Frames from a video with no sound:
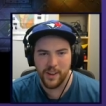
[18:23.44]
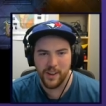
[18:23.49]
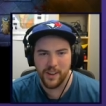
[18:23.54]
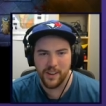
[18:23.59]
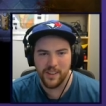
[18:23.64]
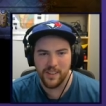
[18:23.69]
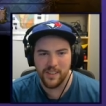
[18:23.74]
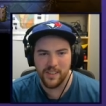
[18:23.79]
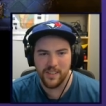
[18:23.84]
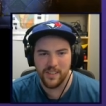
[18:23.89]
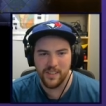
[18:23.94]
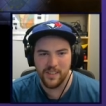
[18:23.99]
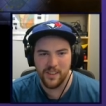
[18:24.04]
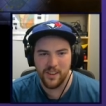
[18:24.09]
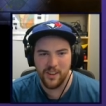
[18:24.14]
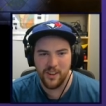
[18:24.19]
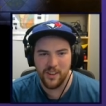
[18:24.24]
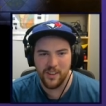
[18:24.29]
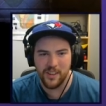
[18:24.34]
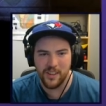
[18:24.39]
we got
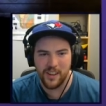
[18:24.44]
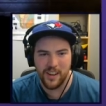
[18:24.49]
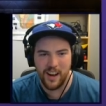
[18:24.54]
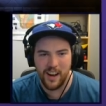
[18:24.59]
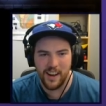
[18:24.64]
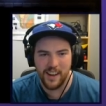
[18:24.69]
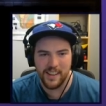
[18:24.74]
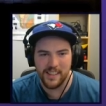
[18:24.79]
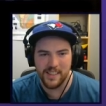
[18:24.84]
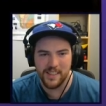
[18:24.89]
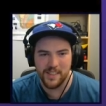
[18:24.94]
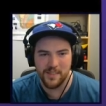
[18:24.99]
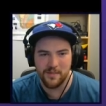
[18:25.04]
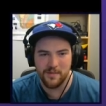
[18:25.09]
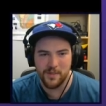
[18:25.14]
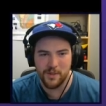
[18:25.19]
all kinds of